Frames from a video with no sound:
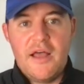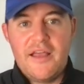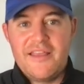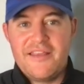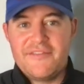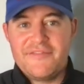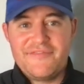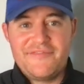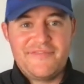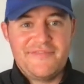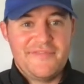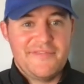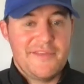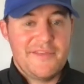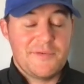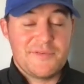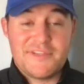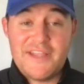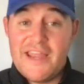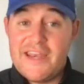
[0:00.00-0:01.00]
if there
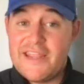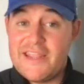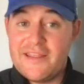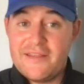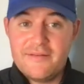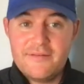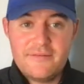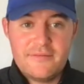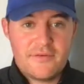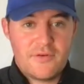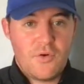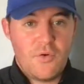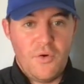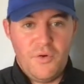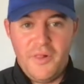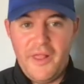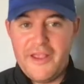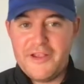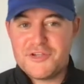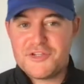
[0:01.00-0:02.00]
was any
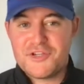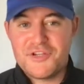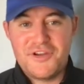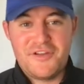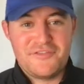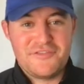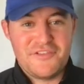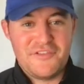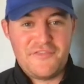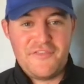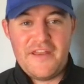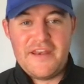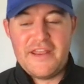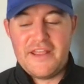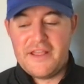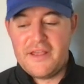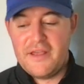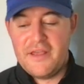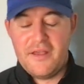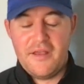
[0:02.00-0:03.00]
correlation of
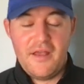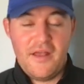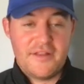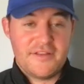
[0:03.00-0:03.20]
defending a